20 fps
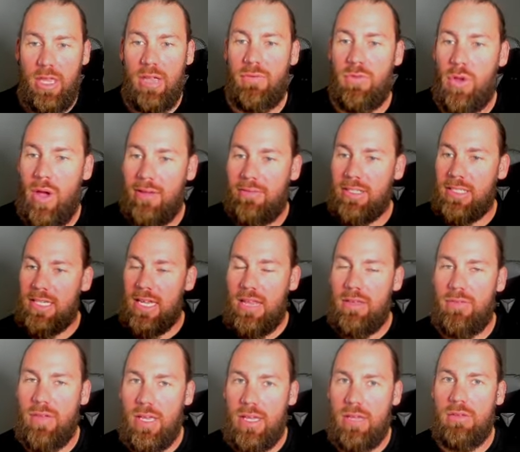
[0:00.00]
If you have a
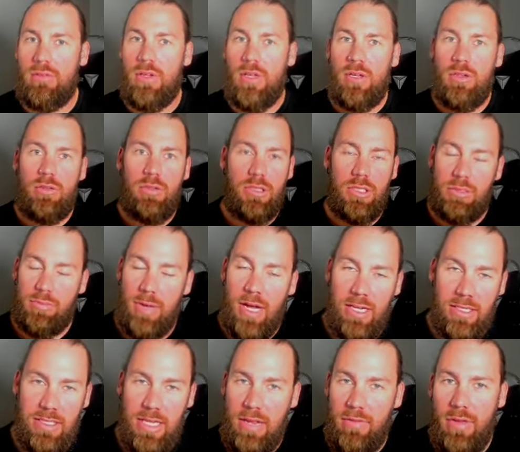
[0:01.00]
TV, a
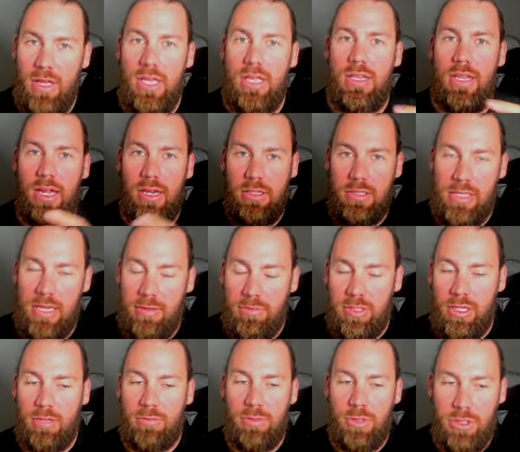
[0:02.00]
smart TV that
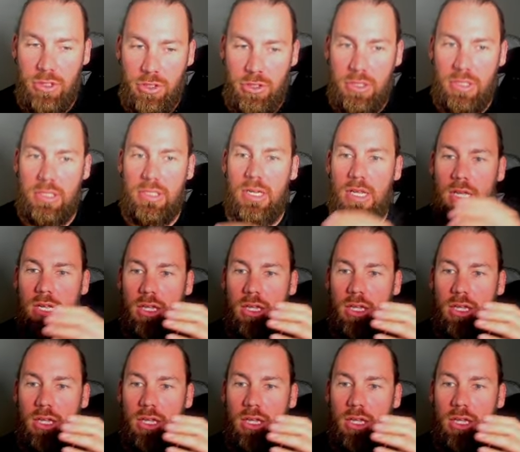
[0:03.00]
Samsung produces,